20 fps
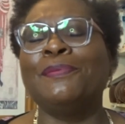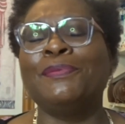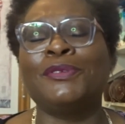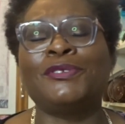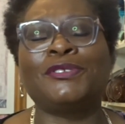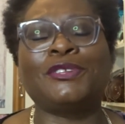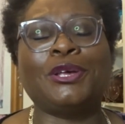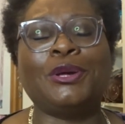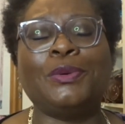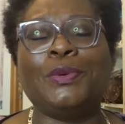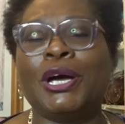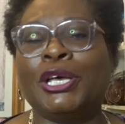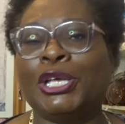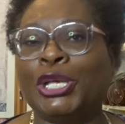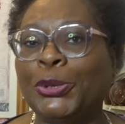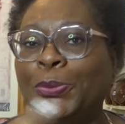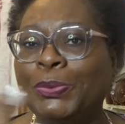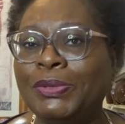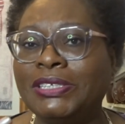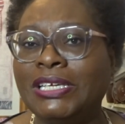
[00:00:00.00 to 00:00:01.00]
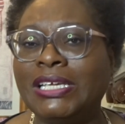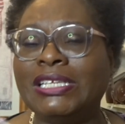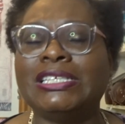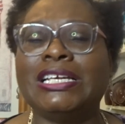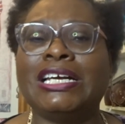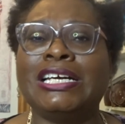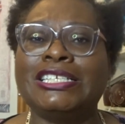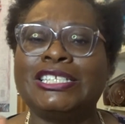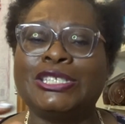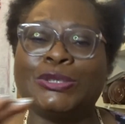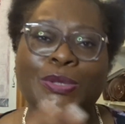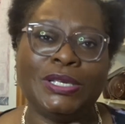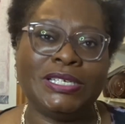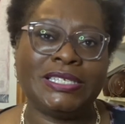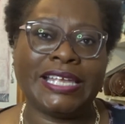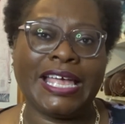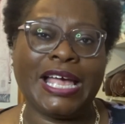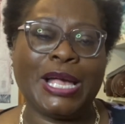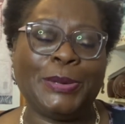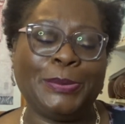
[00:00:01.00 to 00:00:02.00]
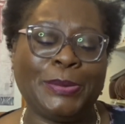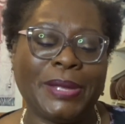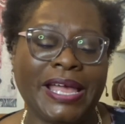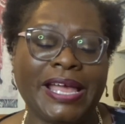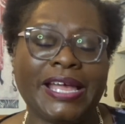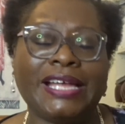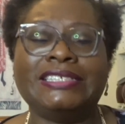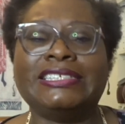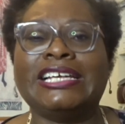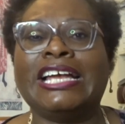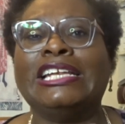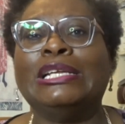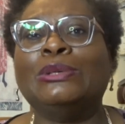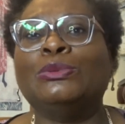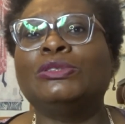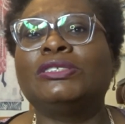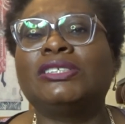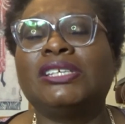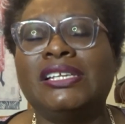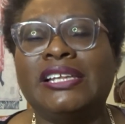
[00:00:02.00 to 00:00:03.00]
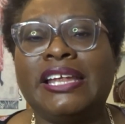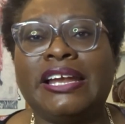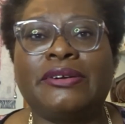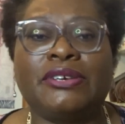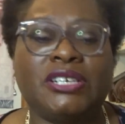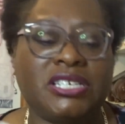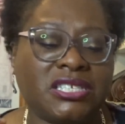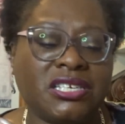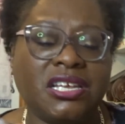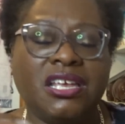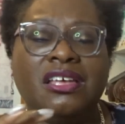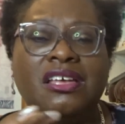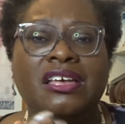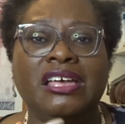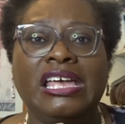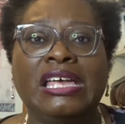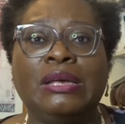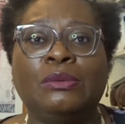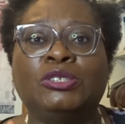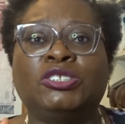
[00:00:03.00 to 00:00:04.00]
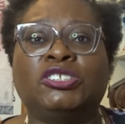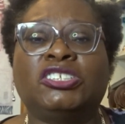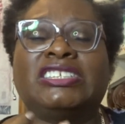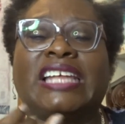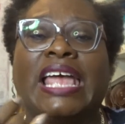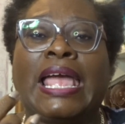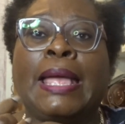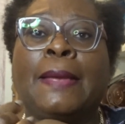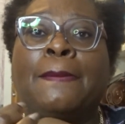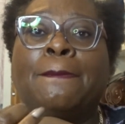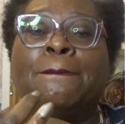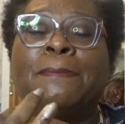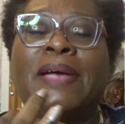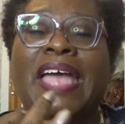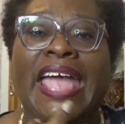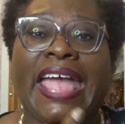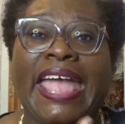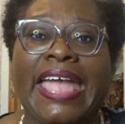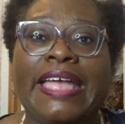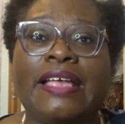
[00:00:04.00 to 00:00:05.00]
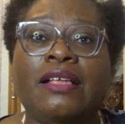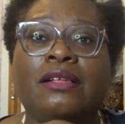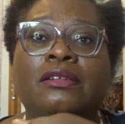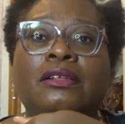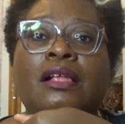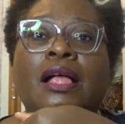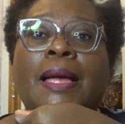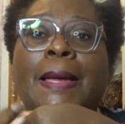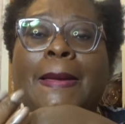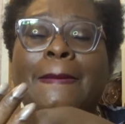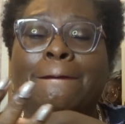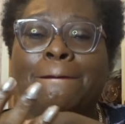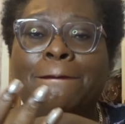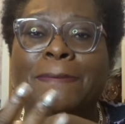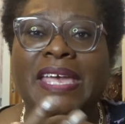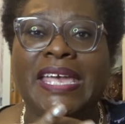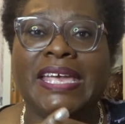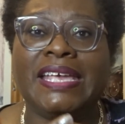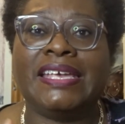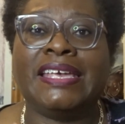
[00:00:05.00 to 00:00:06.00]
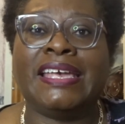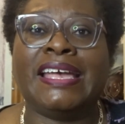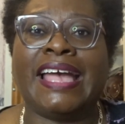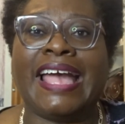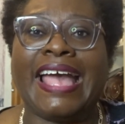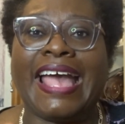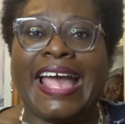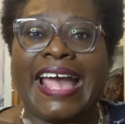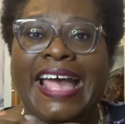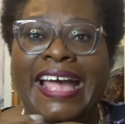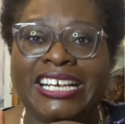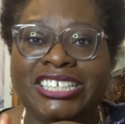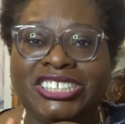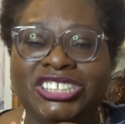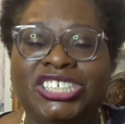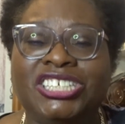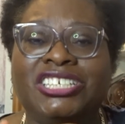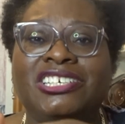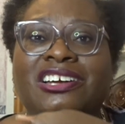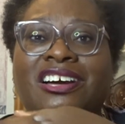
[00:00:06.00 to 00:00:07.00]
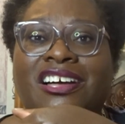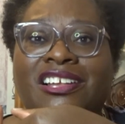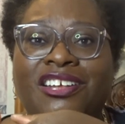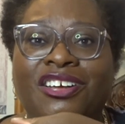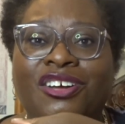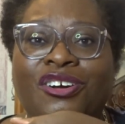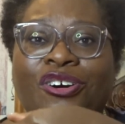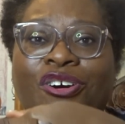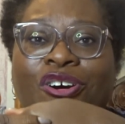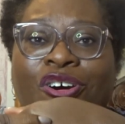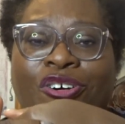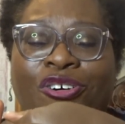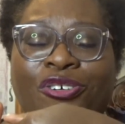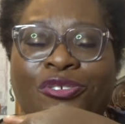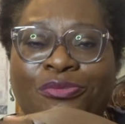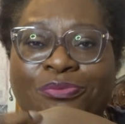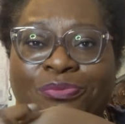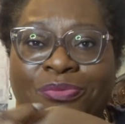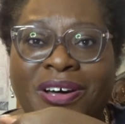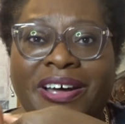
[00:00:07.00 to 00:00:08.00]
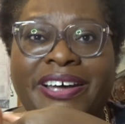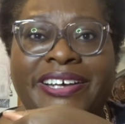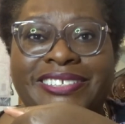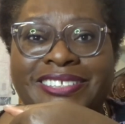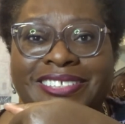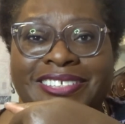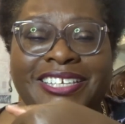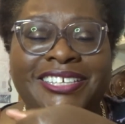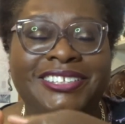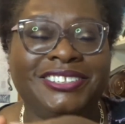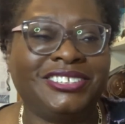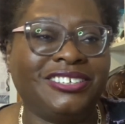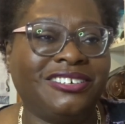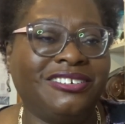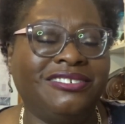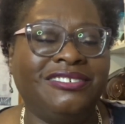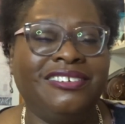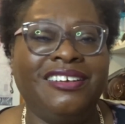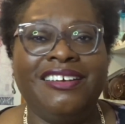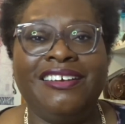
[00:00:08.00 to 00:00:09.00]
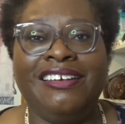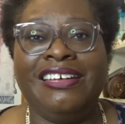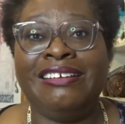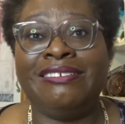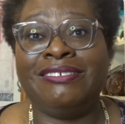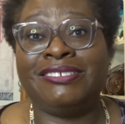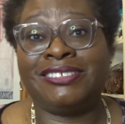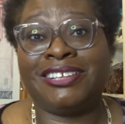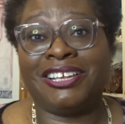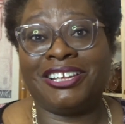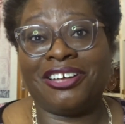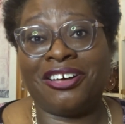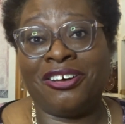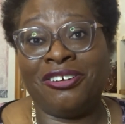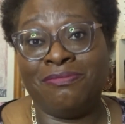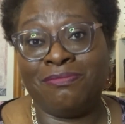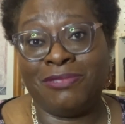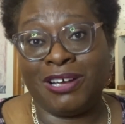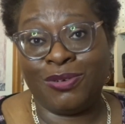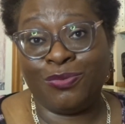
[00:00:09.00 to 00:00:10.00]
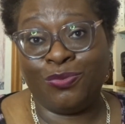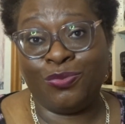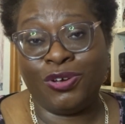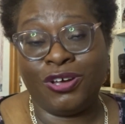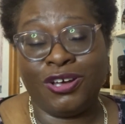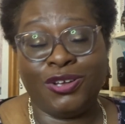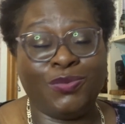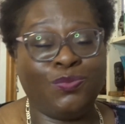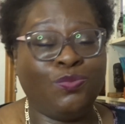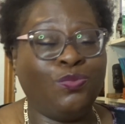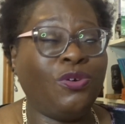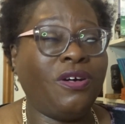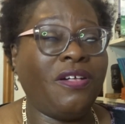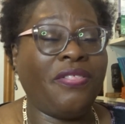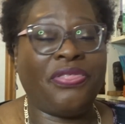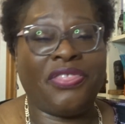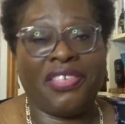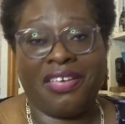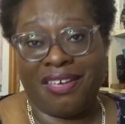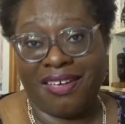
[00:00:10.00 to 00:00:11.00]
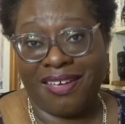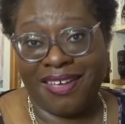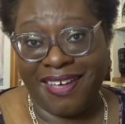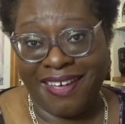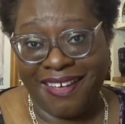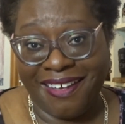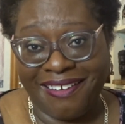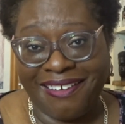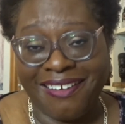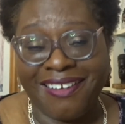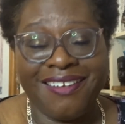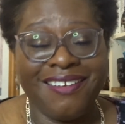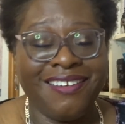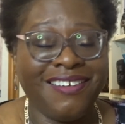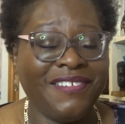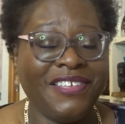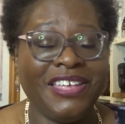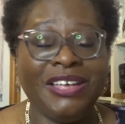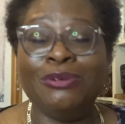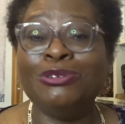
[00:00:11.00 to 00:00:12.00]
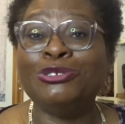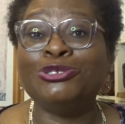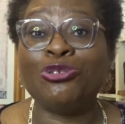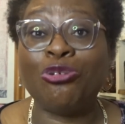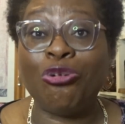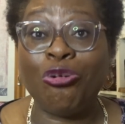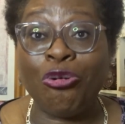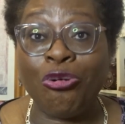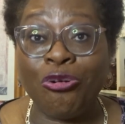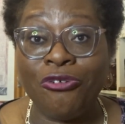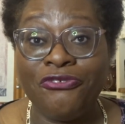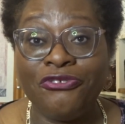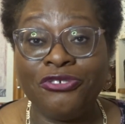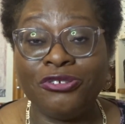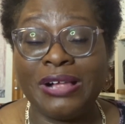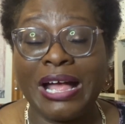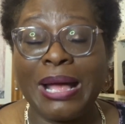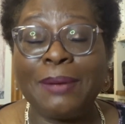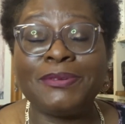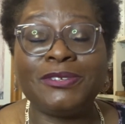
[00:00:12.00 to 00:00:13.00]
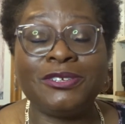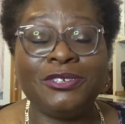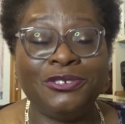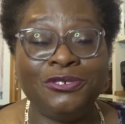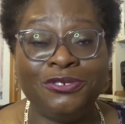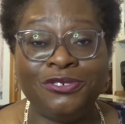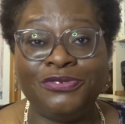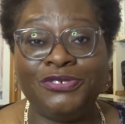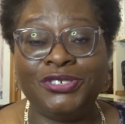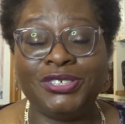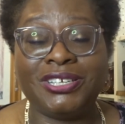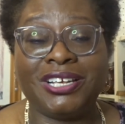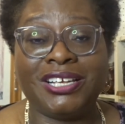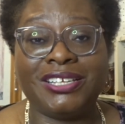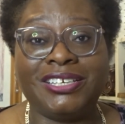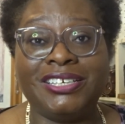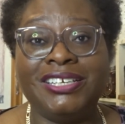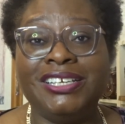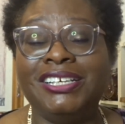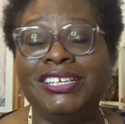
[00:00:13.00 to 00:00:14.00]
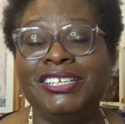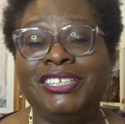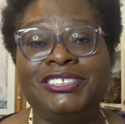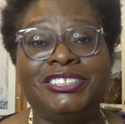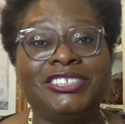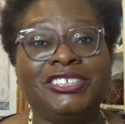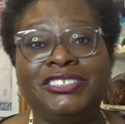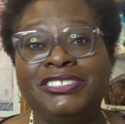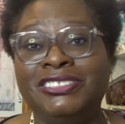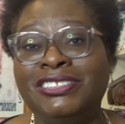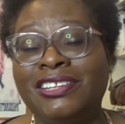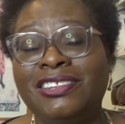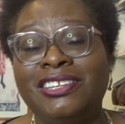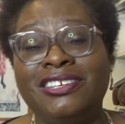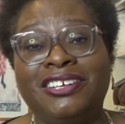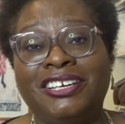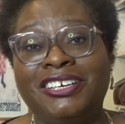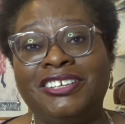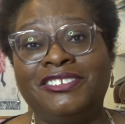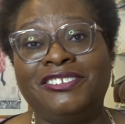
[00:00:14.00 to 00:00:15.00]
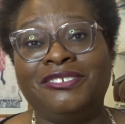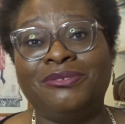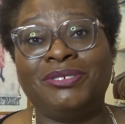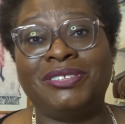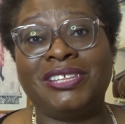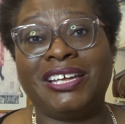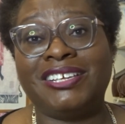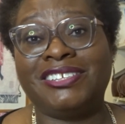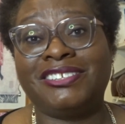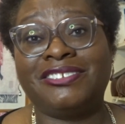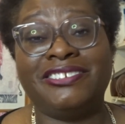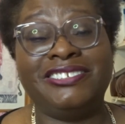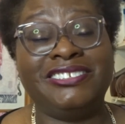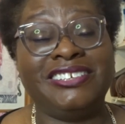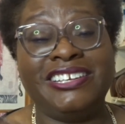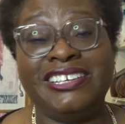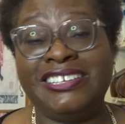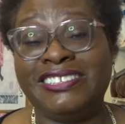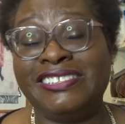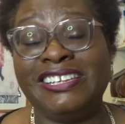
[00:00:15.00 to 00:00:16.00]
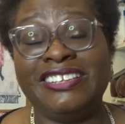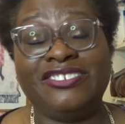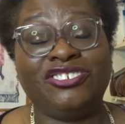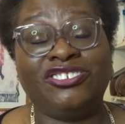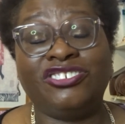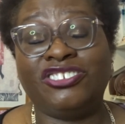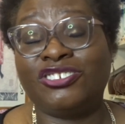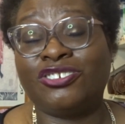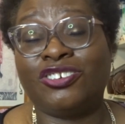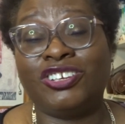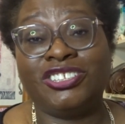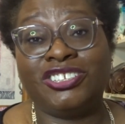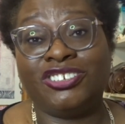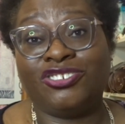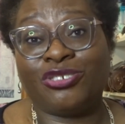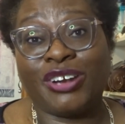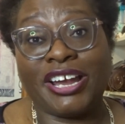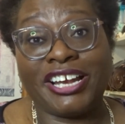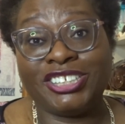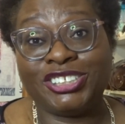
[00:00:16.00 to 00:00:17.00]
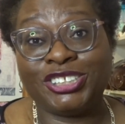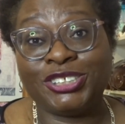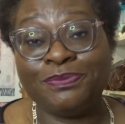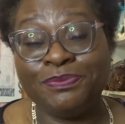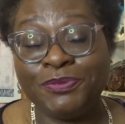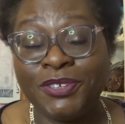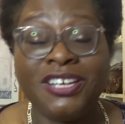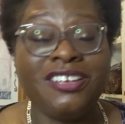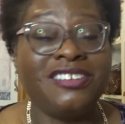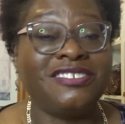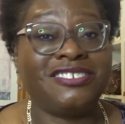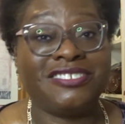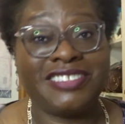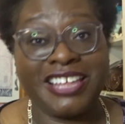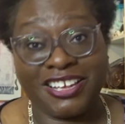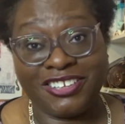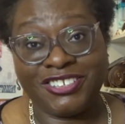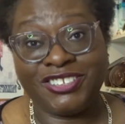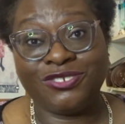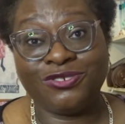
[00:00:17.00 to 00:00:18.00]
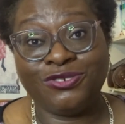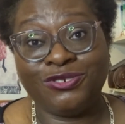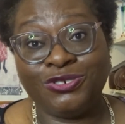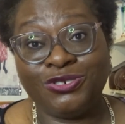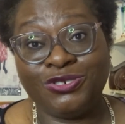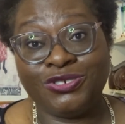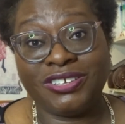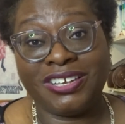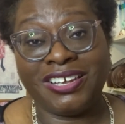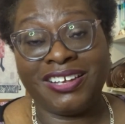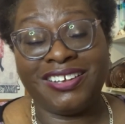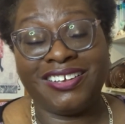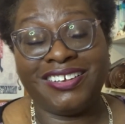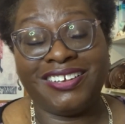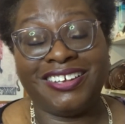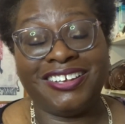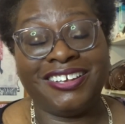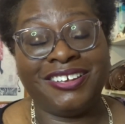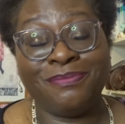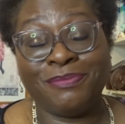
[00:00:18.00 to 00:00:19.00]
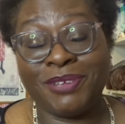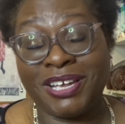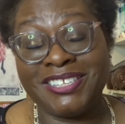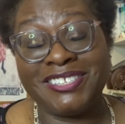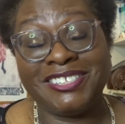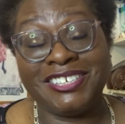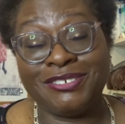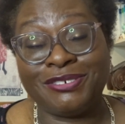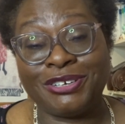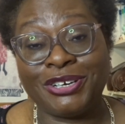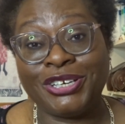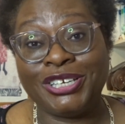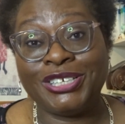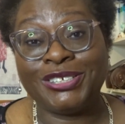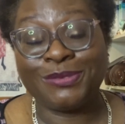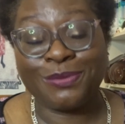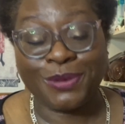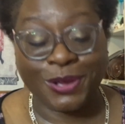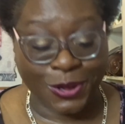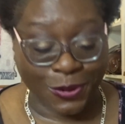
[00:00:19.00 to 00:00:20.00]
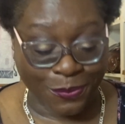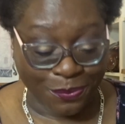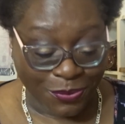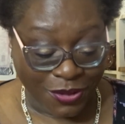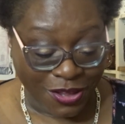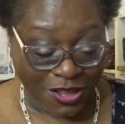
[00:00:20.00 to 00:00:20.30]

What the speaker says: So I opened it, I squeezed it out of my hand, and it was hilarious. It was just a pale pink ashy colour on my skin tone. It was like, oh my word, what the heck? It was awful, absolutely awful colour. So there's nothing I could do with that. So it's literally just gone in the trash. So that scored a 0 as well.